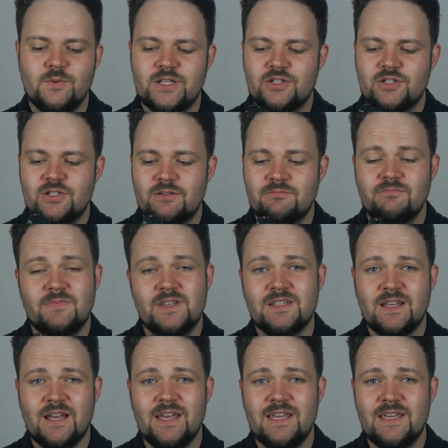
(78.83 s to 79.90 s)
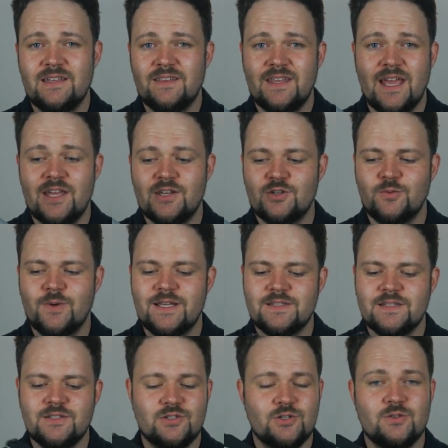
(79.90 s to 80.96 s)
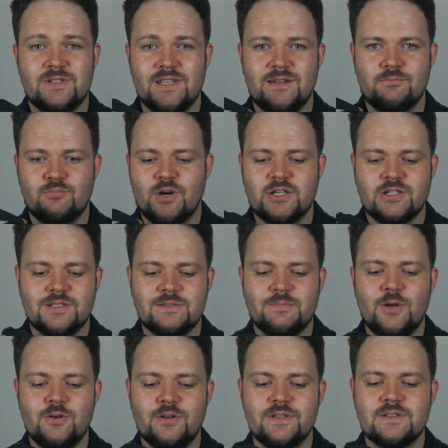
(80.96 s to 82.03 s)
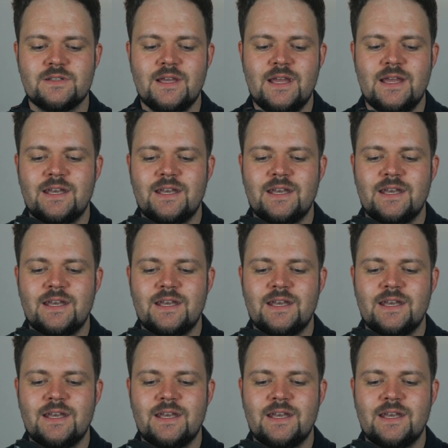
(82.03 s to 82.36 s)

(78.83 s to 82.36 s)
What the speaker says: which this guy here, the Air 2S, is using brushless motors.